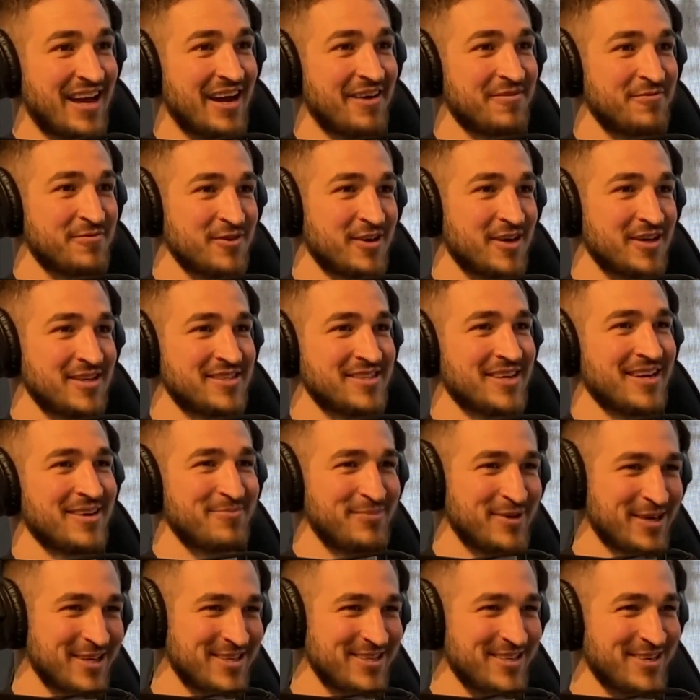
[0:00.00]
after I saw a
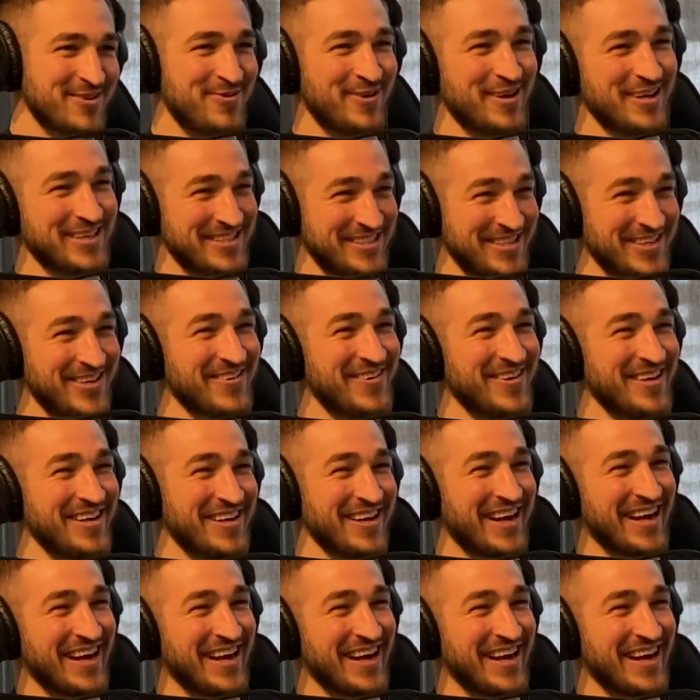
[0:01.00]
picture of my tubing,